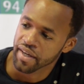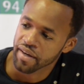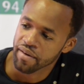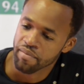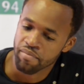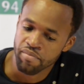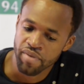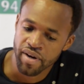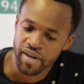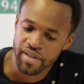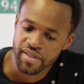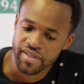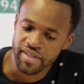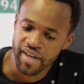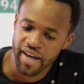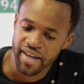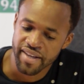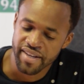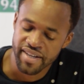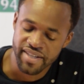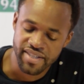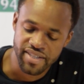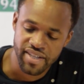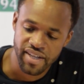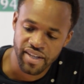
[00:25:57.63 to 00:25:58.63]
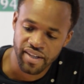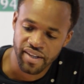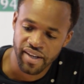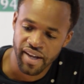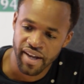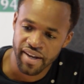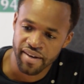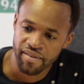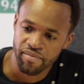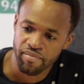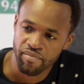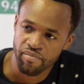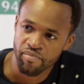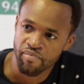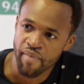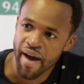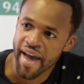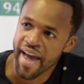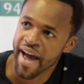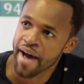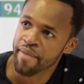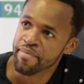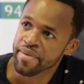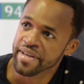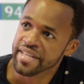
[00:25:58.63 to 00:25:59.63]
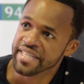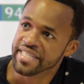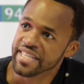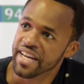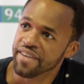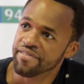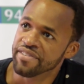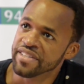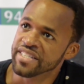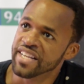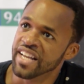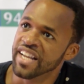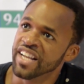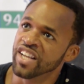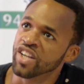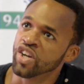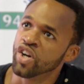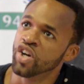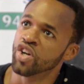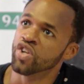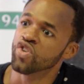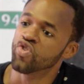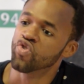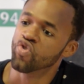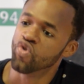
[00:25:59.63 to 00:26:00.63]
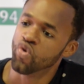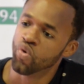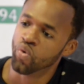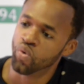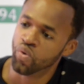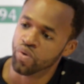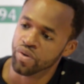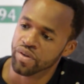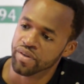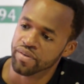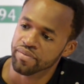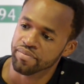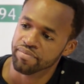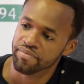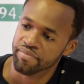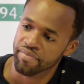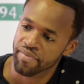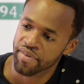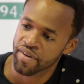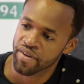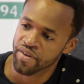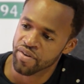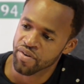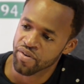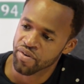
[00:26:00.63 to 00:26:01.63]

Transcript: but I just think that Miami itself is a little controlled. You know?